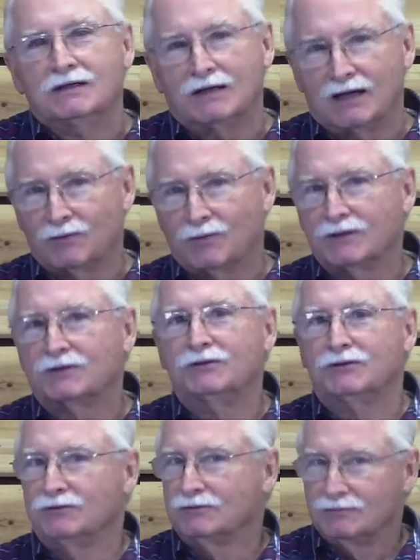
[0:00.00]
I want
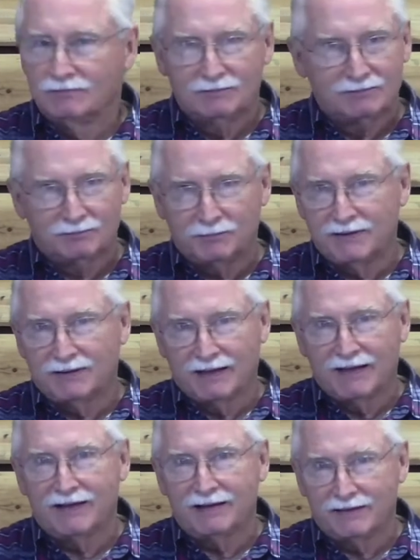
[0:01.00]
to
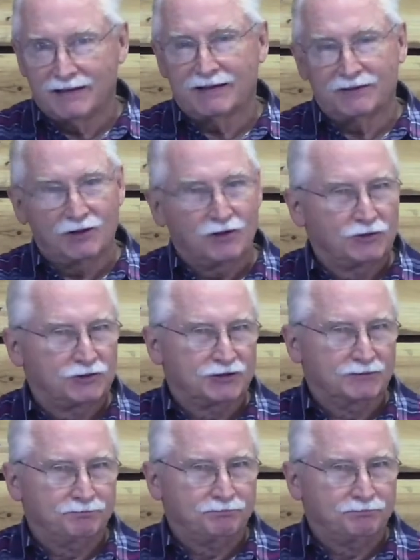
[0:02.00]
belay that notion.